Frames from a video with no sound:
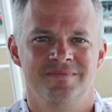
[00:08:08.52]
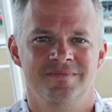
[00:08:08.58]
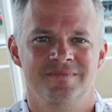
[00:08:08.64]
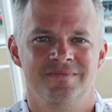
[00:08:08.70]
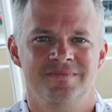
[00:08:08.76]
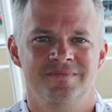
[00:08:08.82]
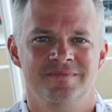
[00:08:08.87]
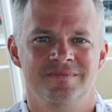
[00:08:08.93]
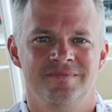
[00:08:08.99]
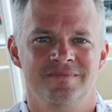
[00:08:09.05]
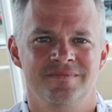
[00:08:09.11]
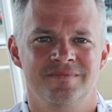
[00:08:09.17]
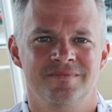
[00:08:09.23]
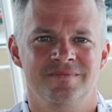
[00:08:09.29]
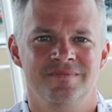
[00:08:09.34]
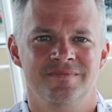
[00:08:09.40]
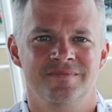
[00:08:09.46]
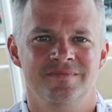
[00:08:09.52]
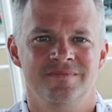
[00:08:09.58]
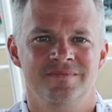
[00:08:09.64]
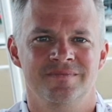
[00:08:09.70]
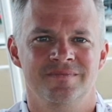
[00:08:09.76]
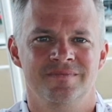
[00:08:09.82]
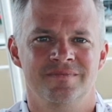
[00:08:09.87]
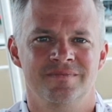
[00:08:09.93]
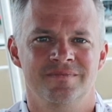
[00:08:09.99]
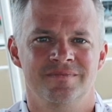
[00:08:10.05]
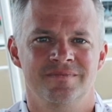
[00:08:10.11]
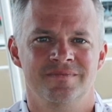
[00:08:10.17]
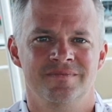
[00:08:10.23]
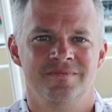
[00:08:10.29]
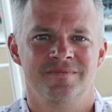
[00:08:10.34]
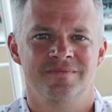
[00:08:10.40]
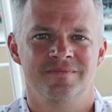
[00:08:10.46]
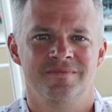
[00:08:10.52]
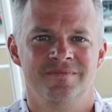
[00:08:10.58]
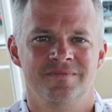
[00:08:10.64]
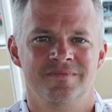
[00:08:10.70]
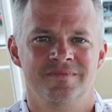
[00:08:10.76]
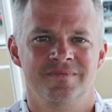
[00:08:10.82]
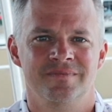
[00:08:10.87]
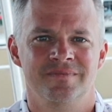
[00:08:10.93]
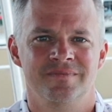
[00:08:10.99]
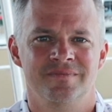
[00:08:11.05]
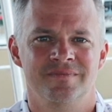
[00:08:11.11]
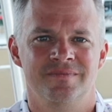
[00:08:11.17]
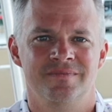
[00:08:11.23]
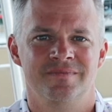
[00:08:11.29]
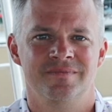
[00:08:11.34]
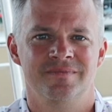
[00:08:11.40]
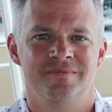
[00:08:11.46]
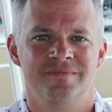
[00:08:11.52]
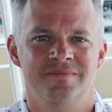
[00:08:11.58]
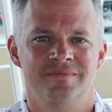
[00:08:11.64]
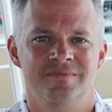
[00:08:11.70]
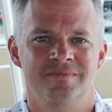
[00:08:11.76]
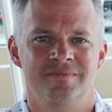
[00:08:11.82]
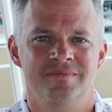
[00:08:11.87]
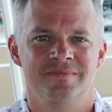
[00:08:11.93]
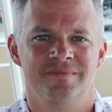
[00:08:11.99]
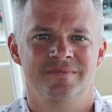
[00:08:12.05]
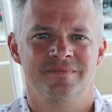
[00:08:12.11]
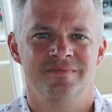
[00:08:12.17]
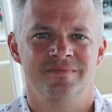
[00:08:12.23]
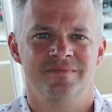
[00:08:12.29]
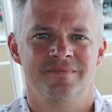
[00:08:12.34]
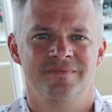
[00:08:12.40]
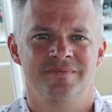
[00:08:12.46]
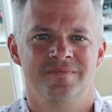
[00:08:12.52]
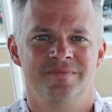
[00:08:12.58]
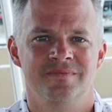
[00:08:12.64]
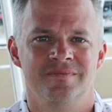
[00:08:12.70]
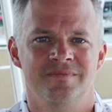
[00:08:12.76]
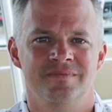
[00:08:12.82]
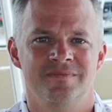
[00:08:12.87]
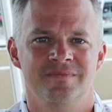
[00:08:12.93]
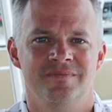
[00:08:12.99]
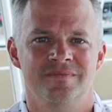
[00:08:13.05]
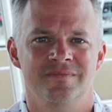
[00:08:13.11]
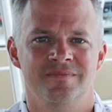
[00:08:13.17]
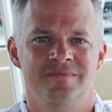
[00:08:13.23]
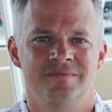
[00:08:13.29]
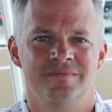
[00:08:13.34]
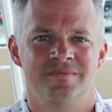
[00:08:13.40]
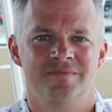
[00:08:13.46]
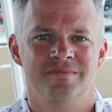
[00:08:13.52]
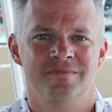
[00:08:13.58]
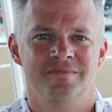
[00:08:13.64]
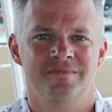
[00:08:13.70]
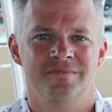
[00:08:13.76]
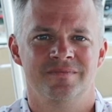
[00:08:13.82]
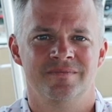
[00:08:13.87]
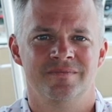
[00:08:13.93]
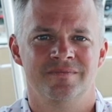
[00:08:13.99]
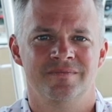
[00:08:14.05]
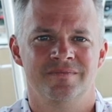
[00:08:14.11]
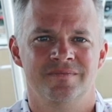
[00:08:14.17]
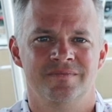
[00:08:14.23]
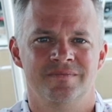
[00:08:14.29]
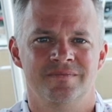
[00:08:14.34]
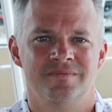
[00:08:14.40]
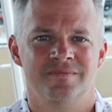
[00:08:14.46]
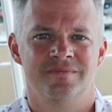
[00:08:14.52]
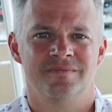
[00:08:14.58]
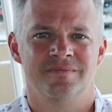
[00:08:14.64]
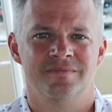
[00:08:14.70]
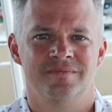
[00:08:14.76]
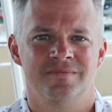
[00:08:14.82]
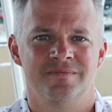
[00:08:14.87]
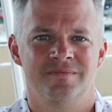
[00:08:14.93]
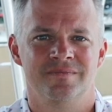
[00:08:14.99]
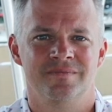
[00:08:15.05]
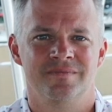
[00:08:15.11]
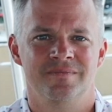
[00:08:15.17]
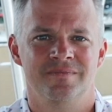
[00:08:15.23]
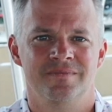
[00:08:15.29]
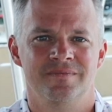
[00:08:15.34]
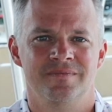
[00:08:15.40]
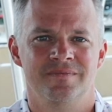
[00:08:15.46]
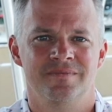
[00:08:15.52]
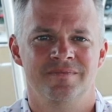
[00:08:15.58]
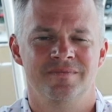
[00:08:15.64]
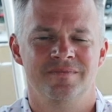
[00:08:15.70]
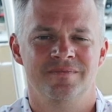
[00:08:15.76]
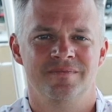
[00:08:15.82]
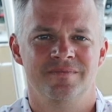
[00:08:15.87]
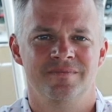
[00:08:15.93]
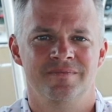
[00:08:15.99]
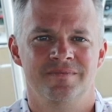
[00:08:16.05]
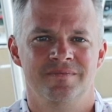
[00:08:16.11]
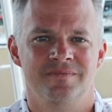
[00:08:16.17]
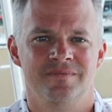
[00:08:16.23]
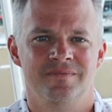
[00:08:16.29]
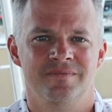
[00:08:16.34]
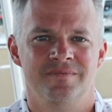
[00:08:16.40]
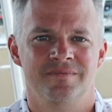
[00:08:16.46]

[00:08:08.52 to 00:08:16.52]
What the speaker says: (silent)